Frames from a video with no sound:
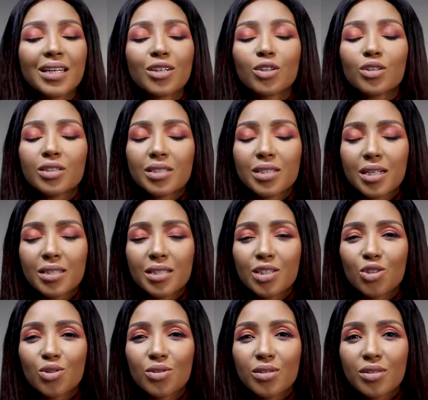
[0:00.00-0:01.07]
that good sex
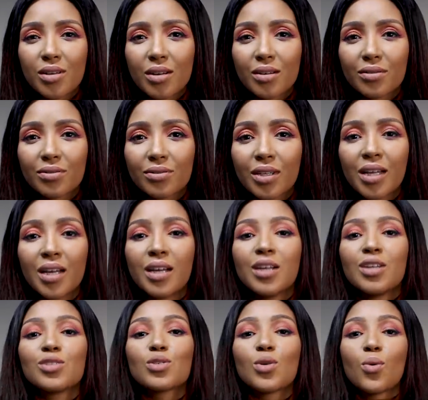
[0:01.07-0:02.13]
that you deserve.
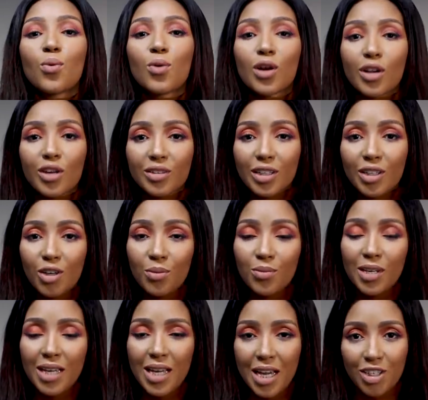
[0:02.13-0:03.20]
So work on that
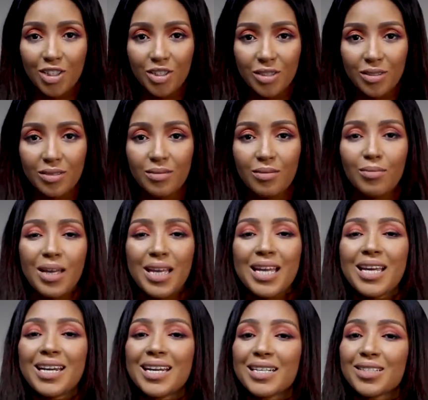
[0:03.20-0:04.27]
communication,
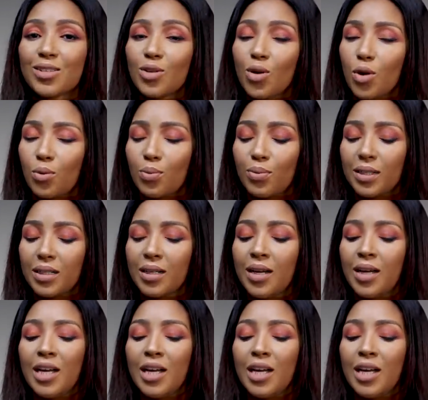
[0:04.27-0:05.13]
making it nice and open,